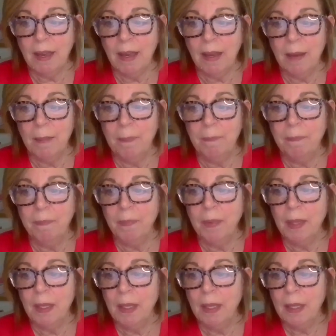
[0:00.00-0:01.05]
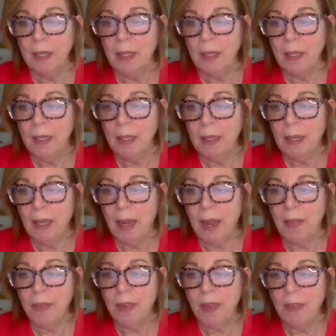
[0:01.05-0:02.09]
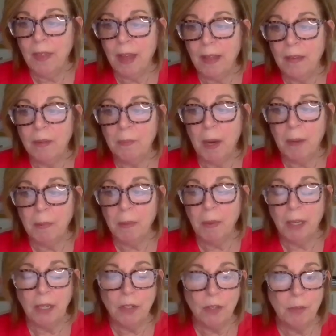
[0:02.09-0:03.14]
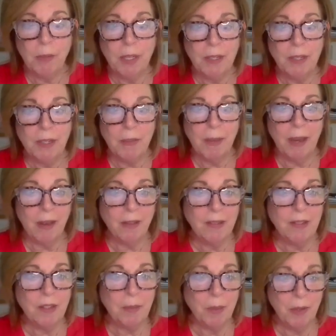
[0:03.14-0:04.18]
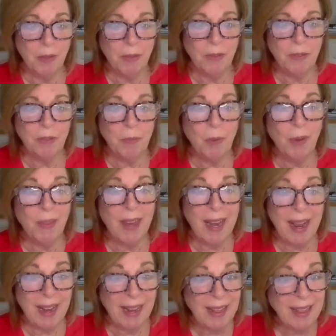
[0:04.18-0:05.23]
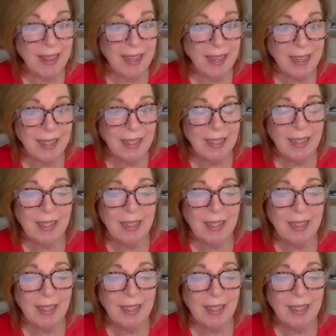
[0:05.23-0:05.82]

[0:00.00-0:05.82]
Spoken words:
I think that's probably what contributed to my osteoporosis more than anything